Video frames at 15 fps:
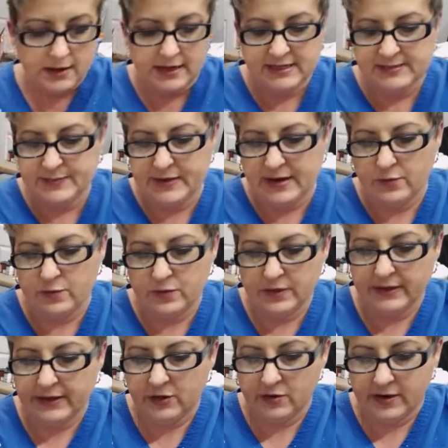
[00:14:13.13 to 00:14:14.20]
It's been a
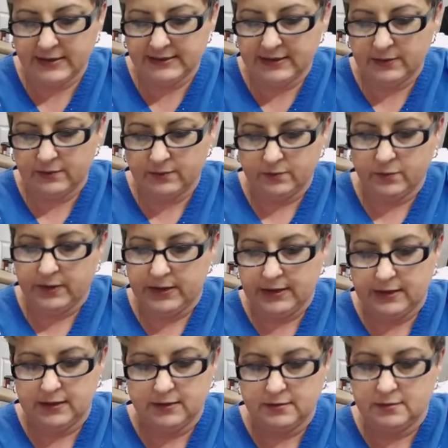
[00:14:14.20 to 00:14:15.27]
really crazy
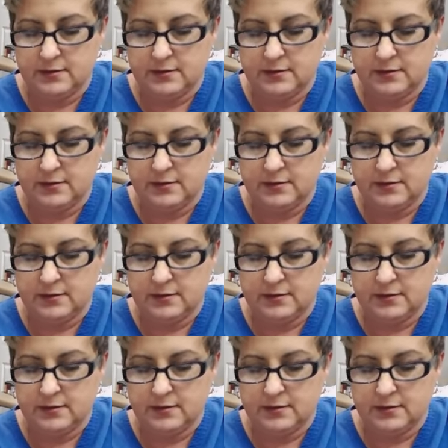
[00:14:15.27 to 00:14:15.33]
week.